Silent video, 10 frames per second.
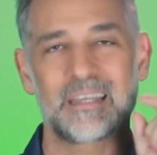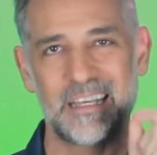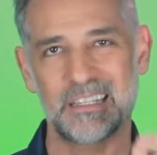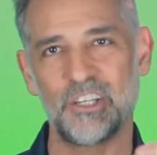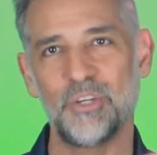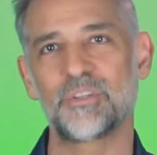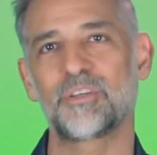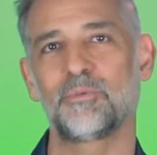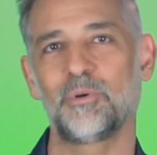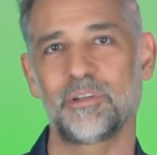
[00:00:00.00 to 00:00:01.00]
is to use
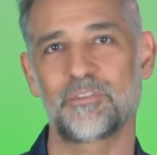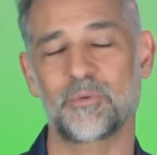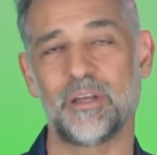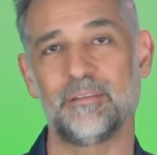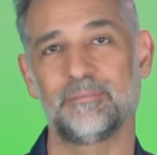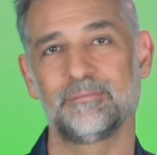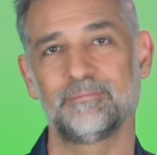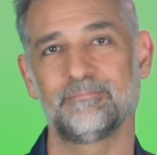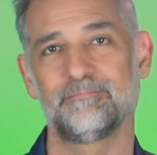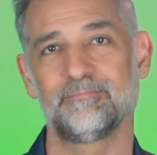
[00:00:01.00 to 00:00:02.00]
the rule of three.
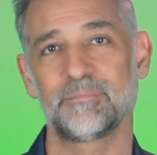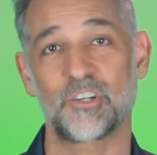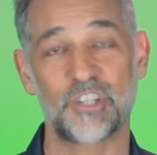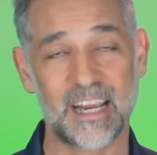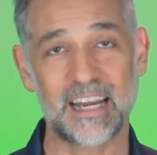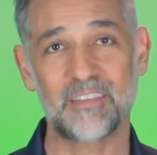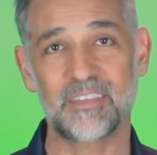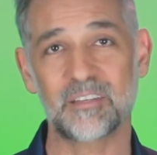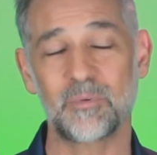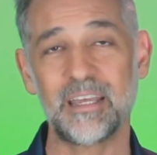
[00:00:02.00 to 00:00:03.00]
So check it out
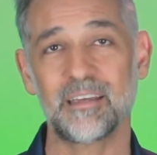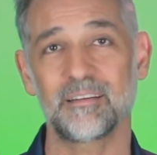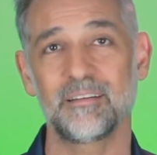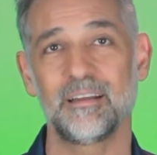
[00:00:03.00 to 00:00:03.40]
this week.